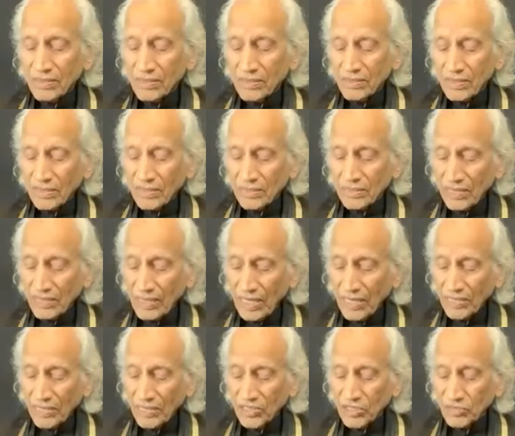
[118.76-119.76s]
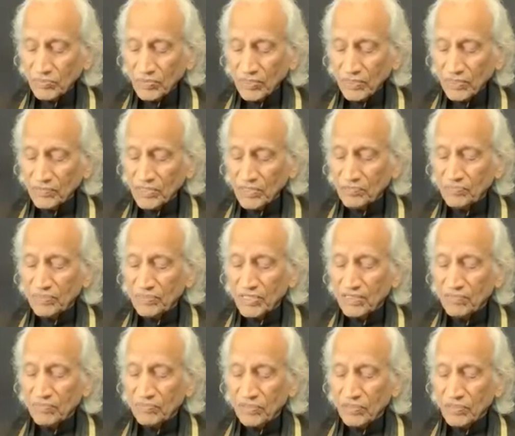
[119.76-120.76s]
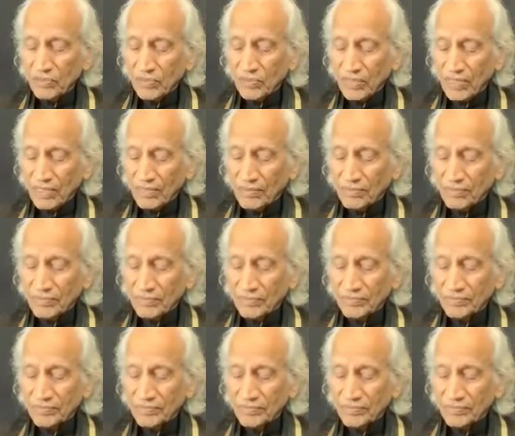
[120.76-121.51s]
that arise from the pre-programmed,